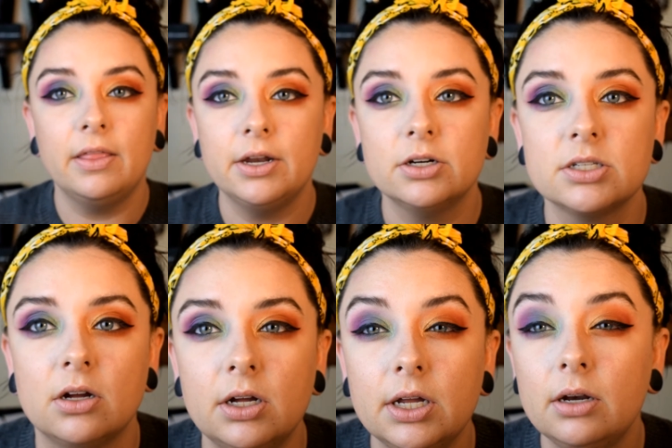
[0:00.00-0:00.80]
eyeliner's
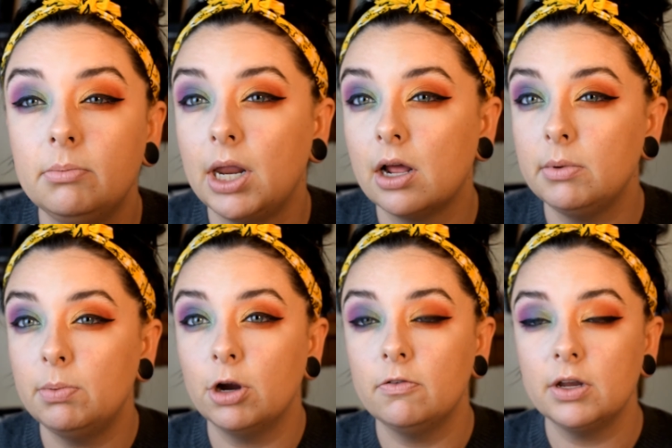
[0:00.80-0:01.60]
on. May not be
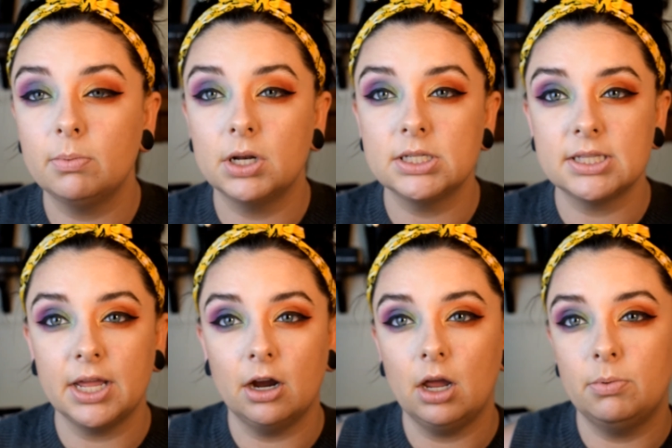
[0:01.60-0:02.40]
perfect, but it's
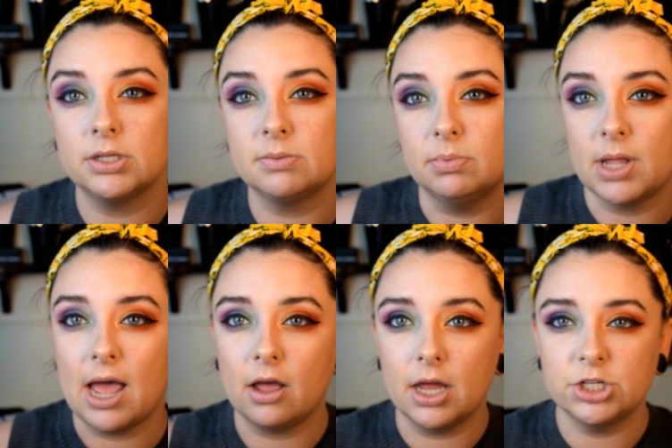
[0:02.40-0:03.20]
there. I put some
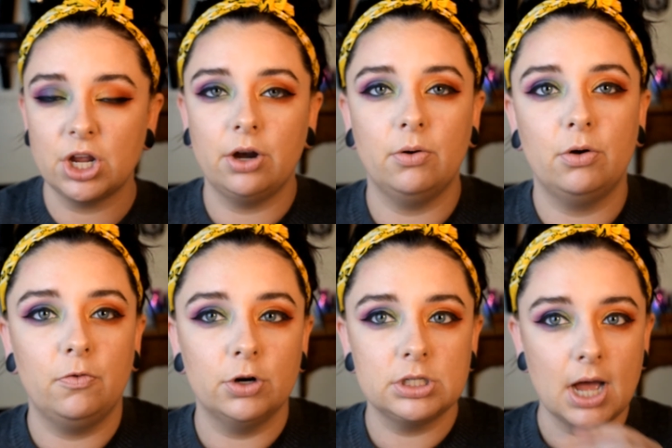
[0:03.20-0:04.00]
black eyeshadow
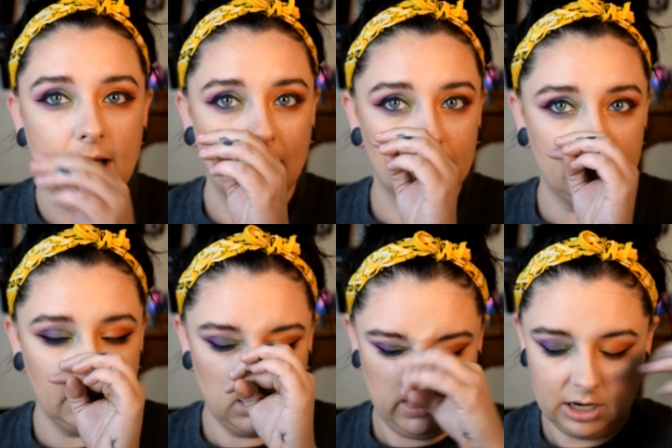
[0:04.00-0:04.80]
over top of
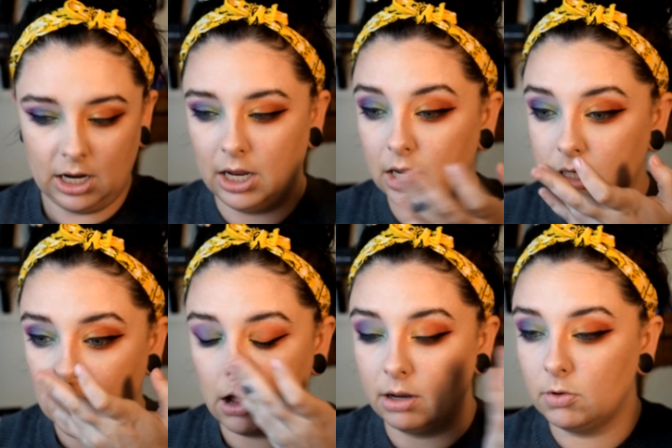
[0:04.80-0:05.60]
it. And
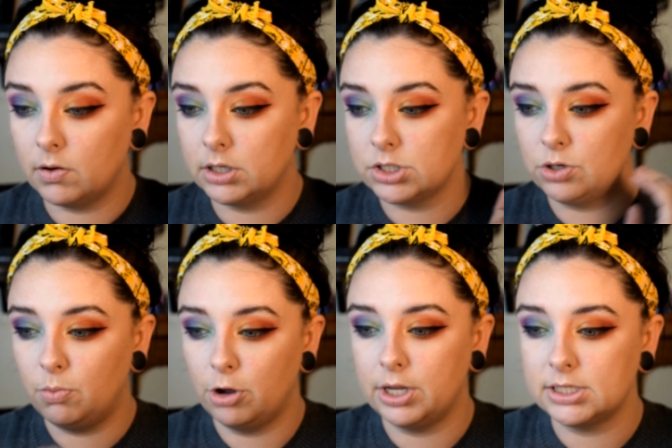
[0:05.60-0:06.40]
now I'm going to
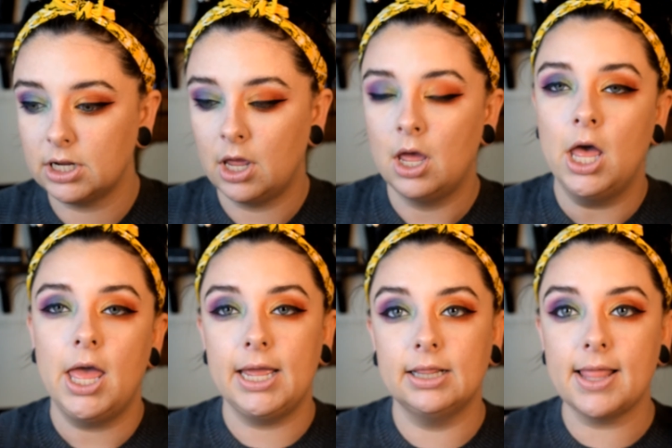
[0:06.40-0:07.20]
put
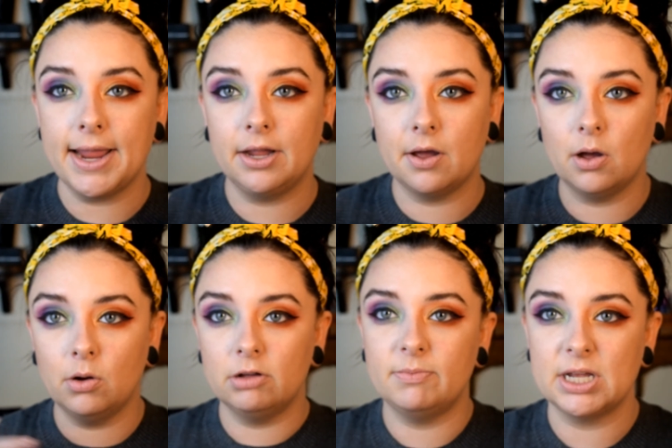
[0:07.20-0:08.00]
a light coat
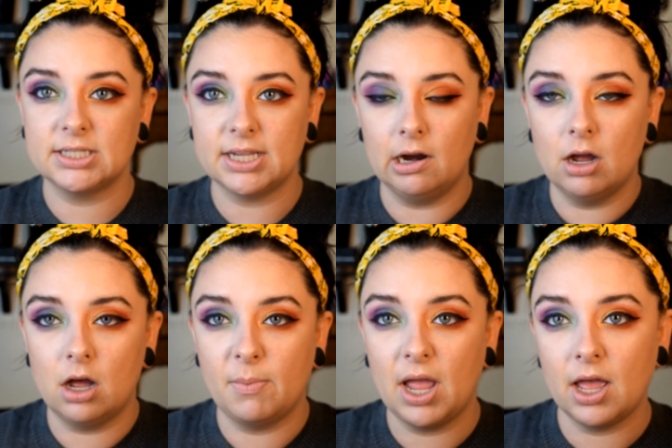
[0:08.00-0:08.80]
of mascara
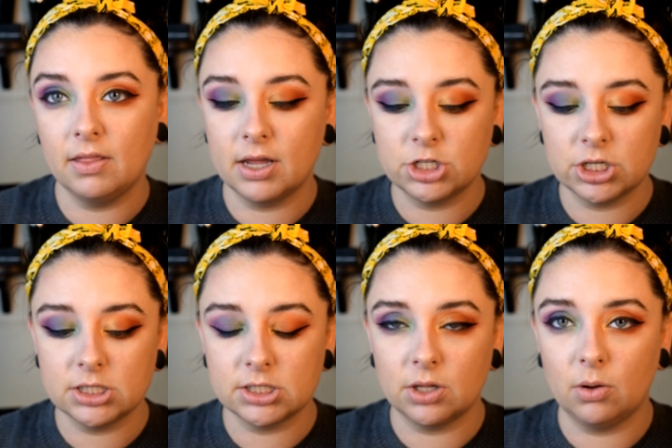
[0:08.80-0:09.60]
on my eyelashes
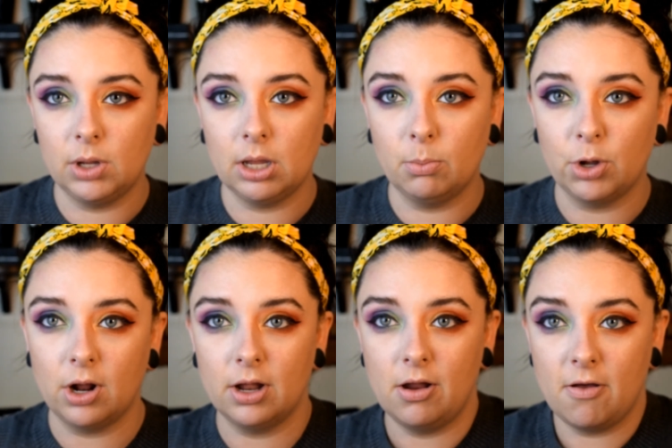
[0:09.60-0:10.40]
so that we can put
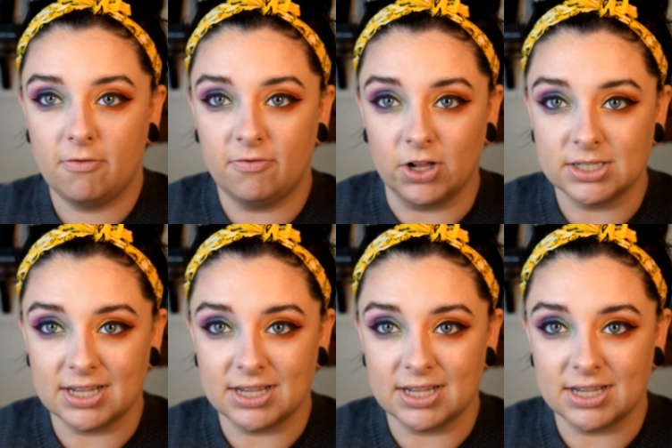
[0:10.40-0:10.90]
on false